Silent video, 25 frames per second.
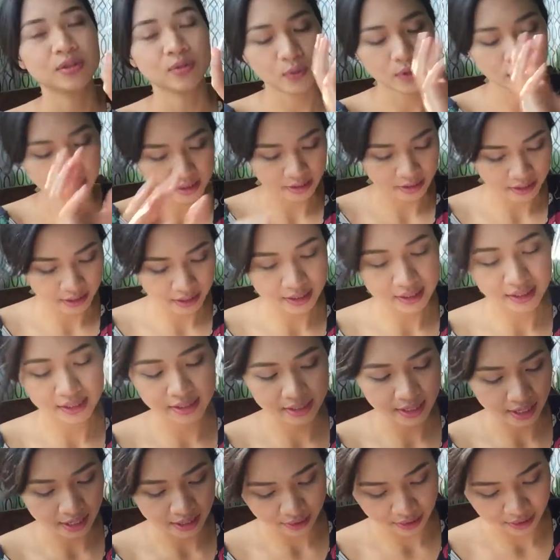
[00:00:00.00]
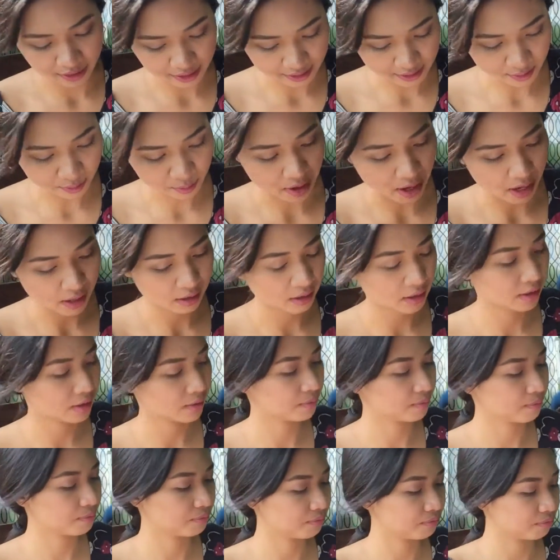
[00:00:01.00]
What's inside this bag?
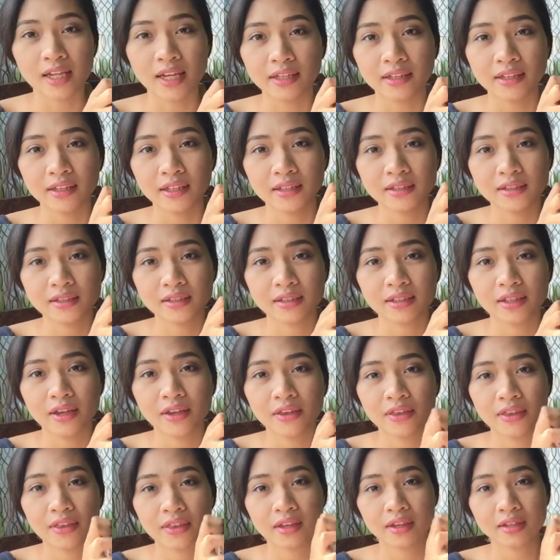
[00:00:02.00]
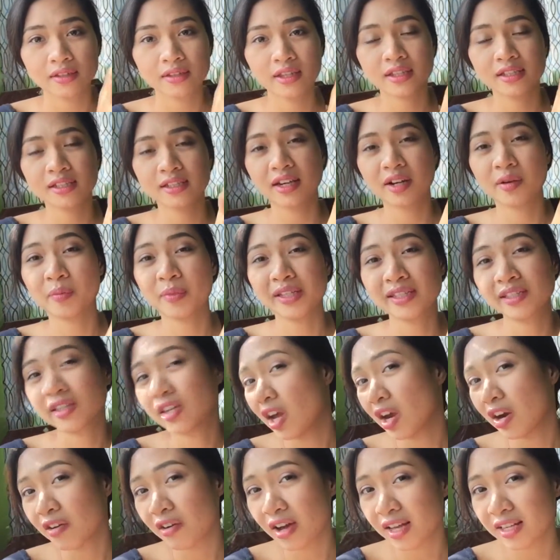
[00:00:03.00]
Like this. These are
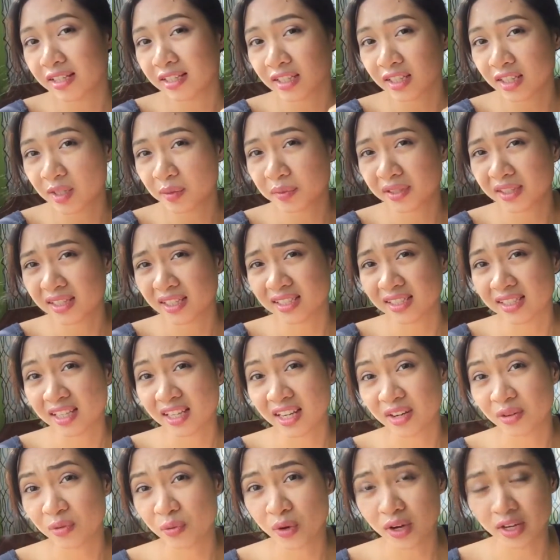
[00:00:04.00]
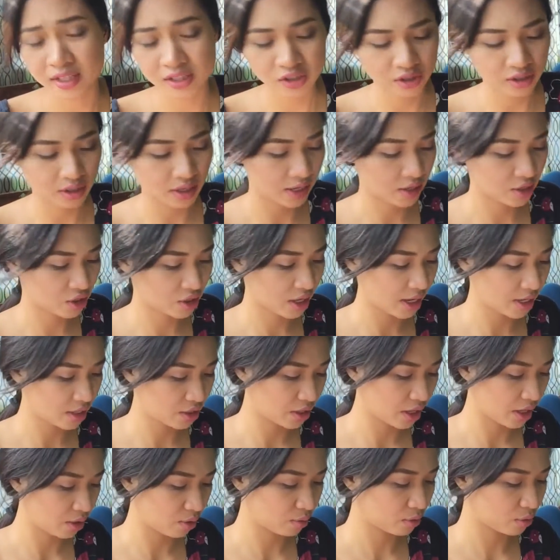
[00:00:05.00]
mascaras, lipsticks, and unwanted
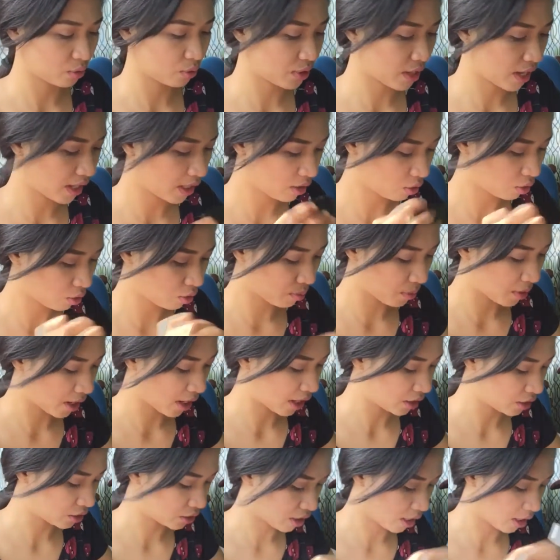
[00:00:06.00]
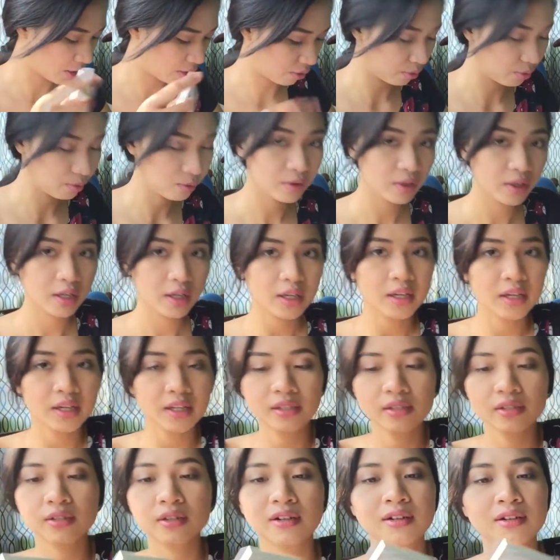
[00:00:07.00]
eyeshadow. So unahin ko yung mga eyeshadow.
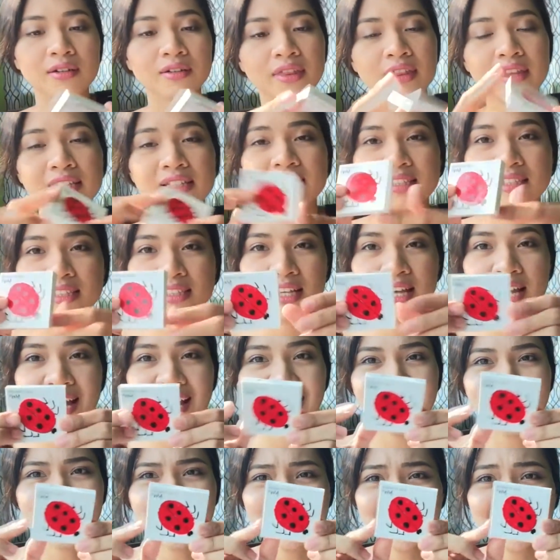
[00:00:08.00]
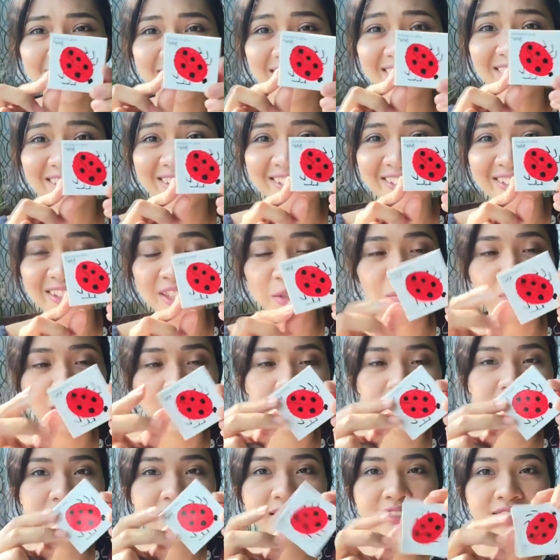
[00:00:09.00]
So this, oh my god, ang cute, diba?
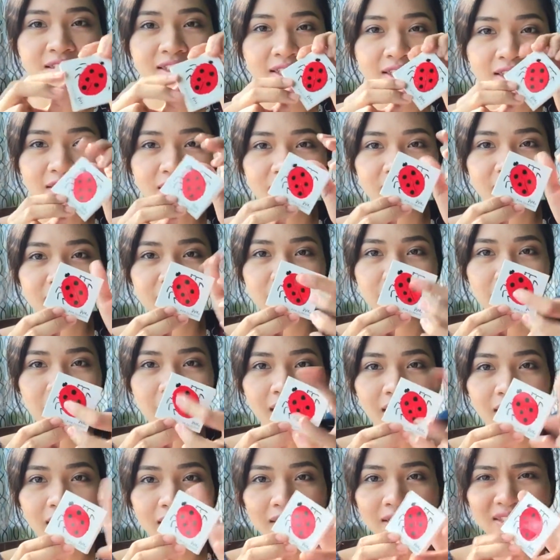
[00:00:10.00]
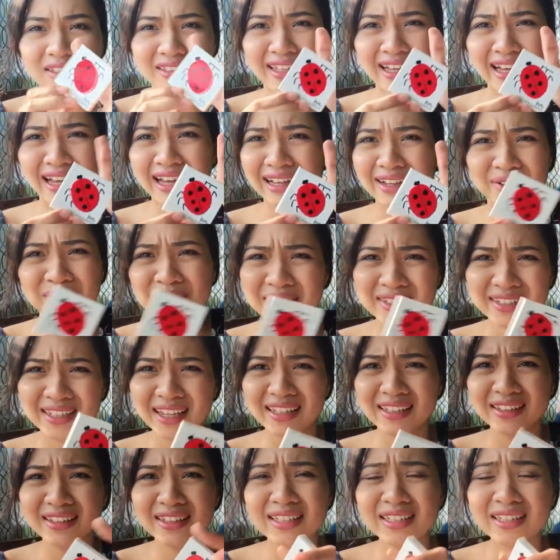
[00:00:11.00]
There's a bag na, oh my
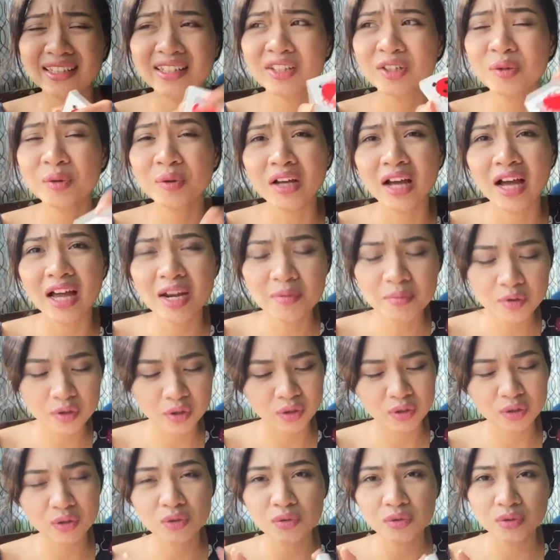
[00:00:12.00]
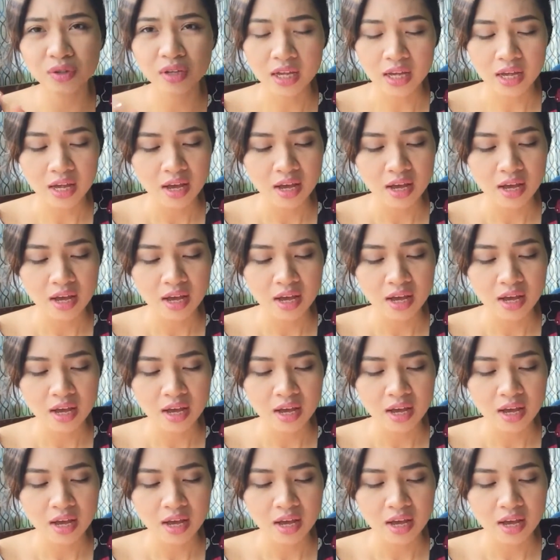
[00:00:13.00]
god, yung, alam mo yun, yung